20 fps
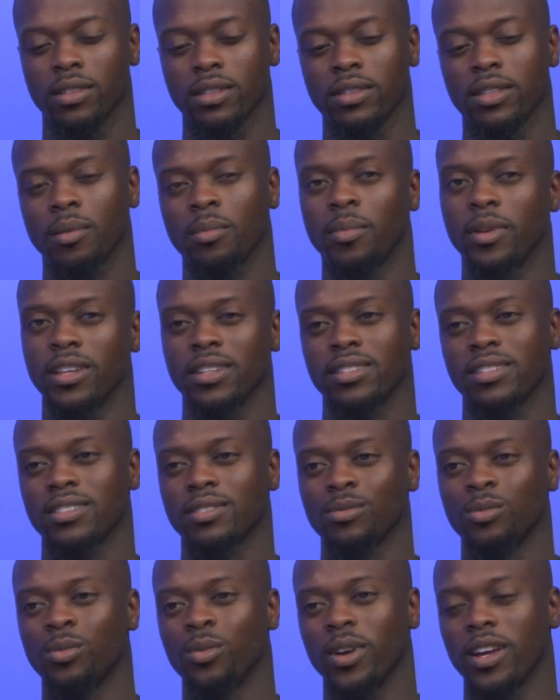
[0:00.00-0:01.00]
the best
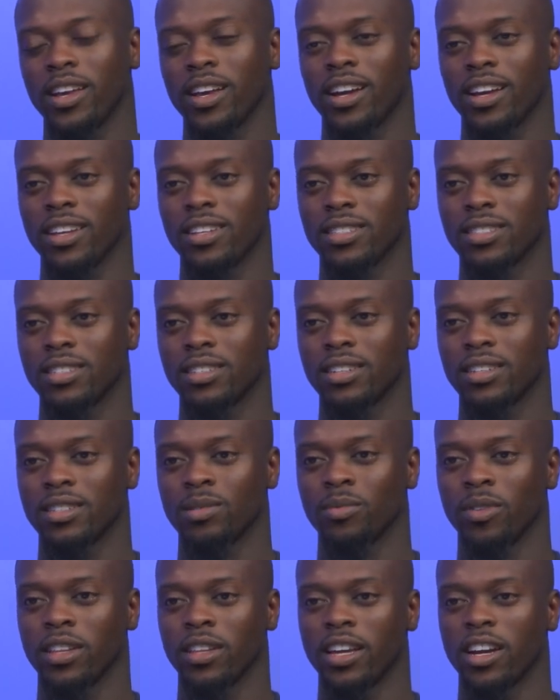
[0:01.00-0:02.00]
way, I guess, yeah. to
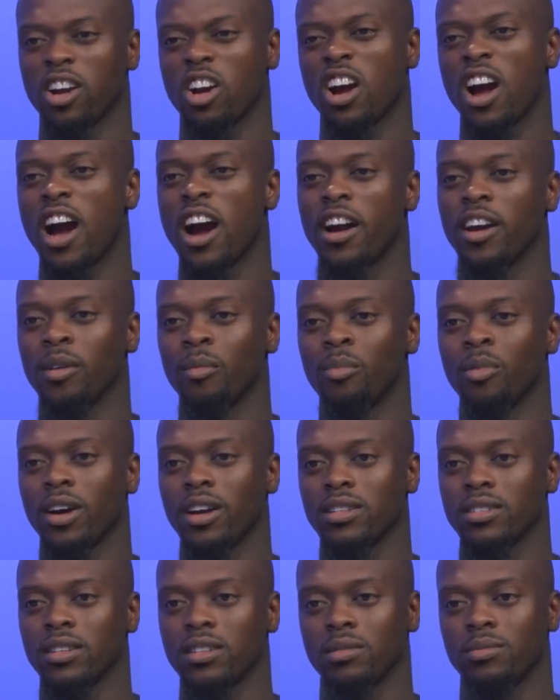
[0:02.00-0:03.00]
explain like our hiring
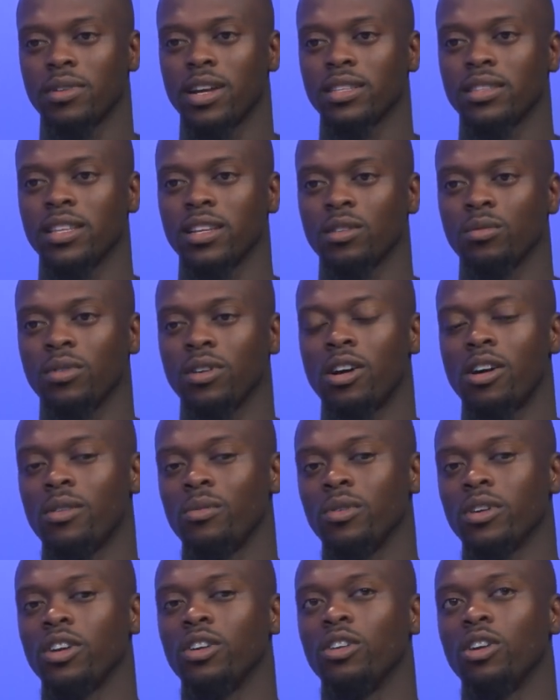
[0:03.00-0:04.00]
process. But I think we're all,
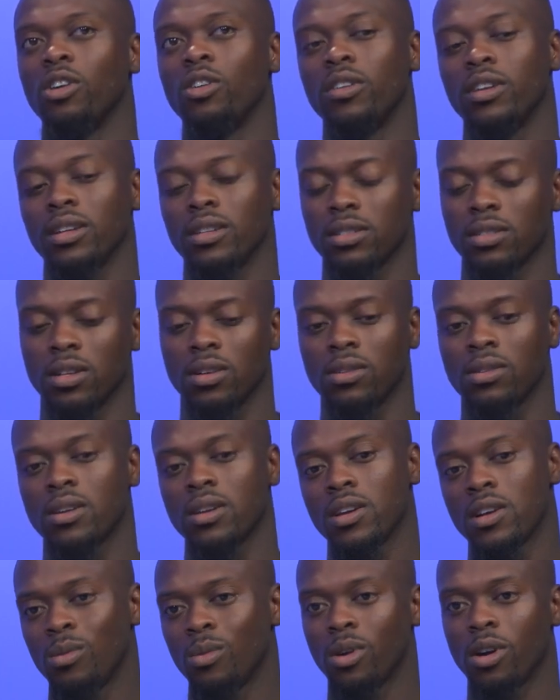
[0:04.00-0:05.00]
we're growing, so
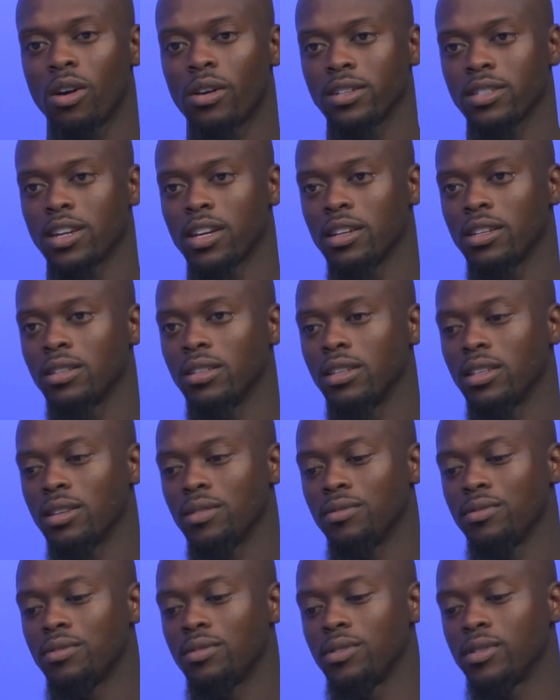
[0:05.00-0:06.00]
we're always kind of
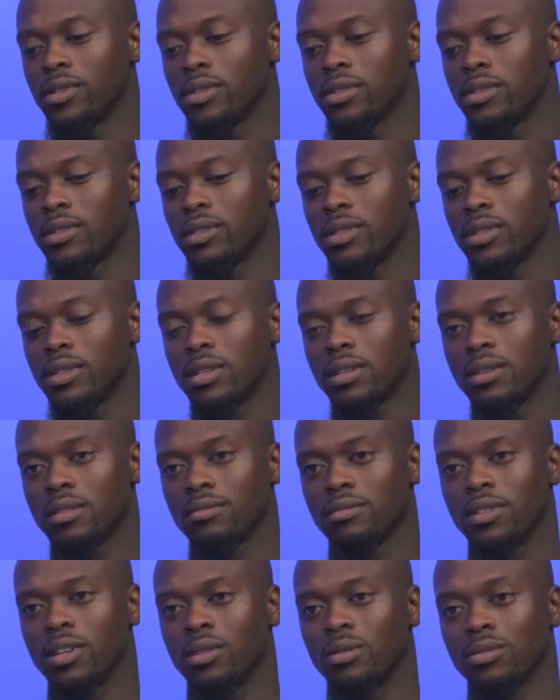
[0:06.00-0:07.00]
looking for
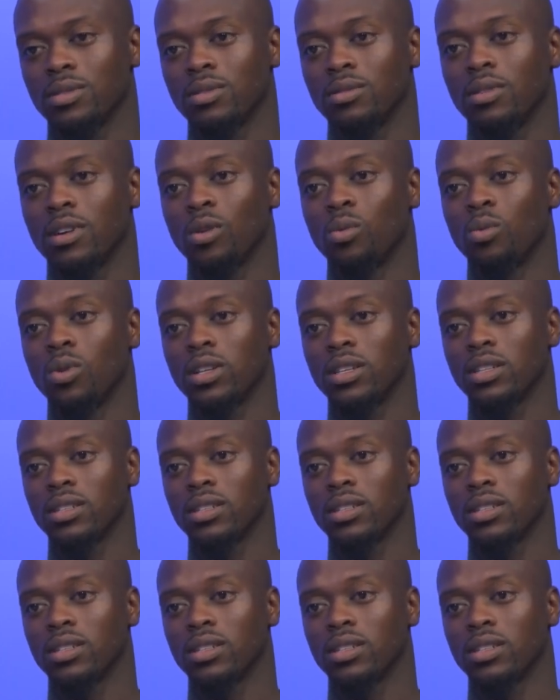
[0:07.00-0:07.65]
those. And sometimes